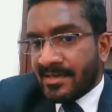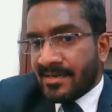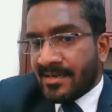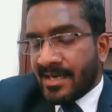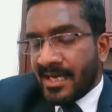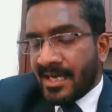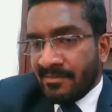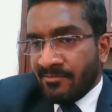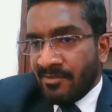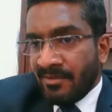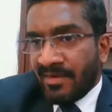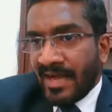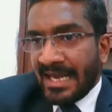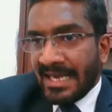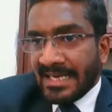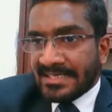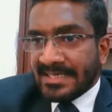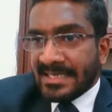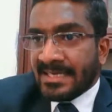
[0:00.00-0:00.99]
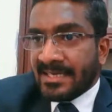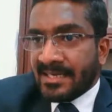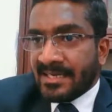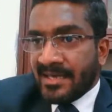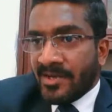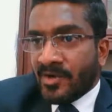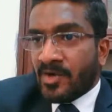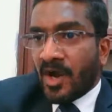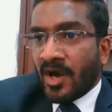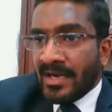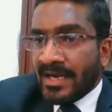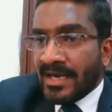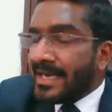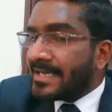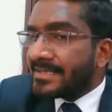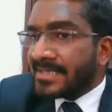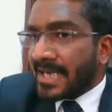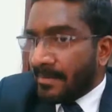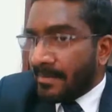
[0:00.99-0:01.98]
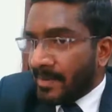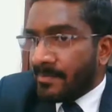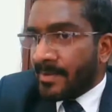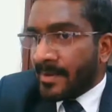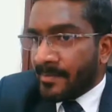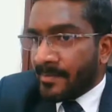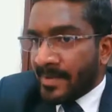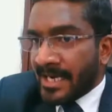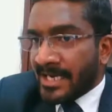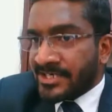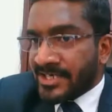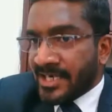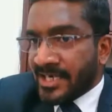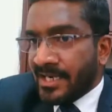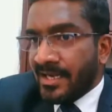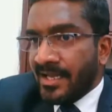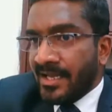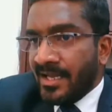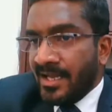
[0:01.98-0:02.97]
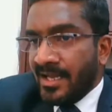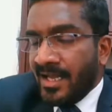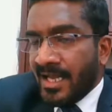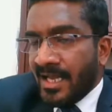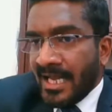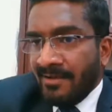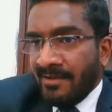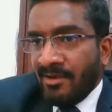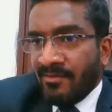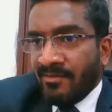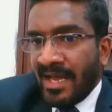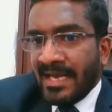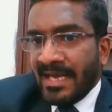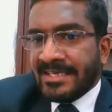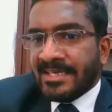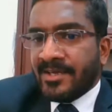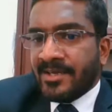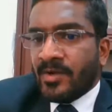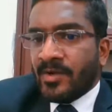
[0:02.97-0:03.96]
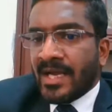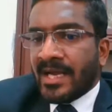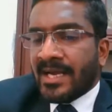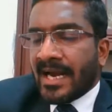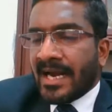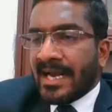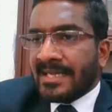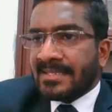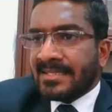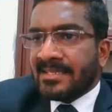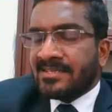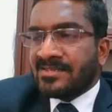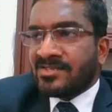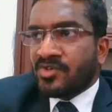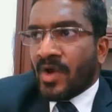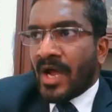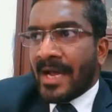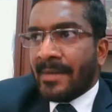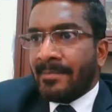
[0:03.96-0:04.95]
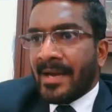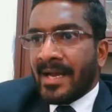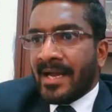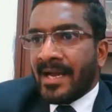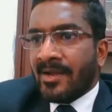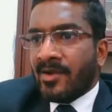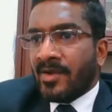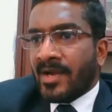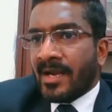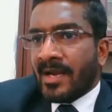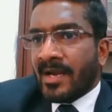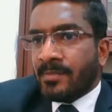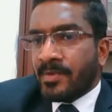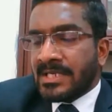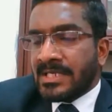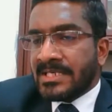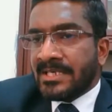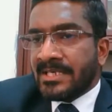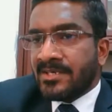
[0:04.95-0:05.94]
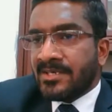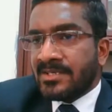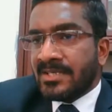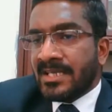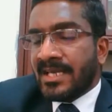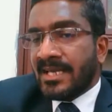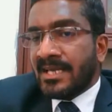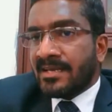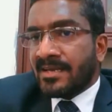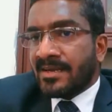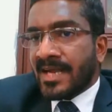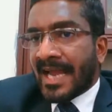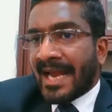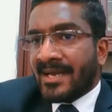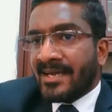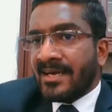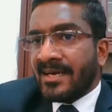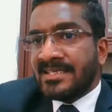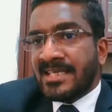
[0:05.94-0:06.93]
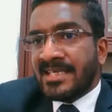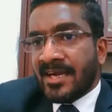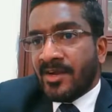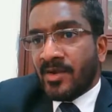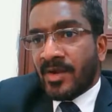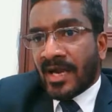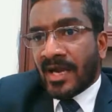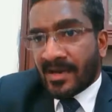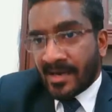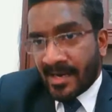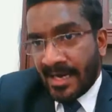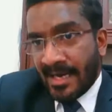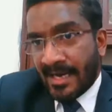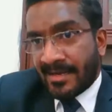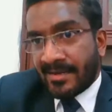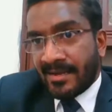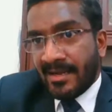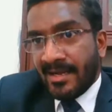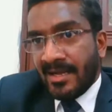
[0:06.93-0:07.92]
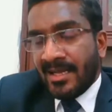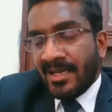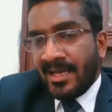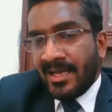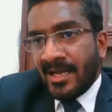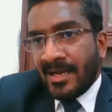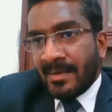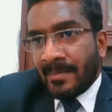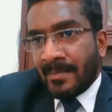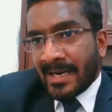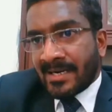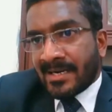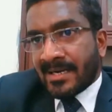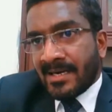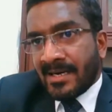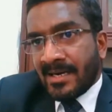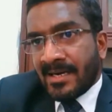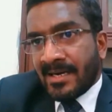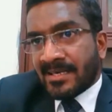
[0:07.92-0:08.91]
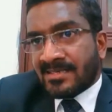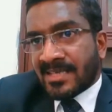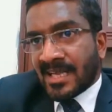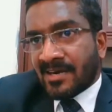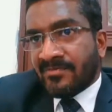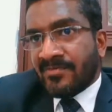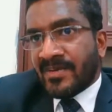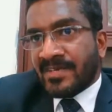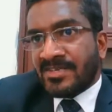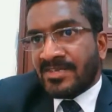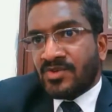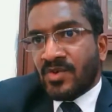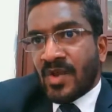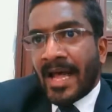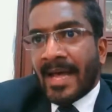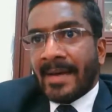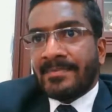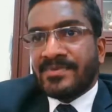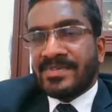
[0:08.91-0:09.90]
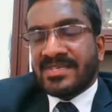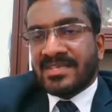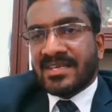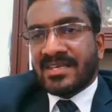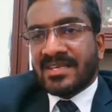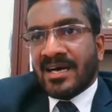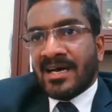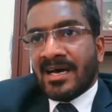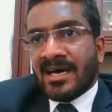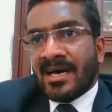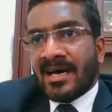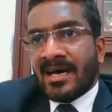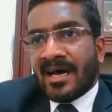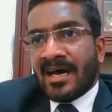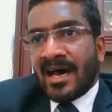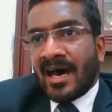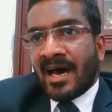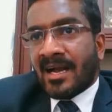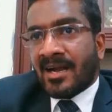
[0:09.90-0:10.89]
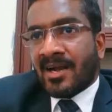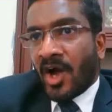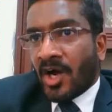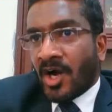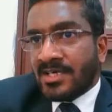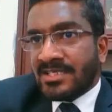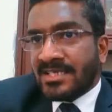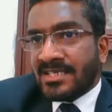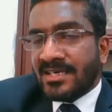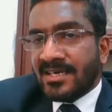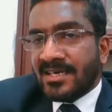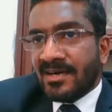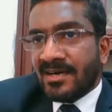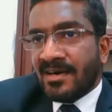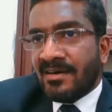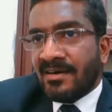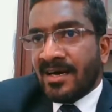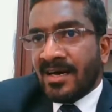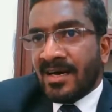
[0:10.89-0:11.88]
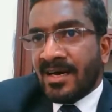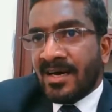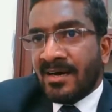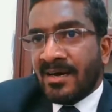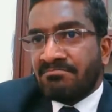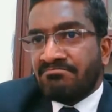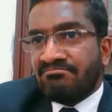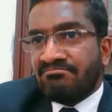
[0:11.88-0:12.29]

in Vivalytic, you don't need a sample preparation. In vivalytic you can collect the swab and you can put it into the cartridge and you can run it. But uh, surface swabs uh, are not, uh,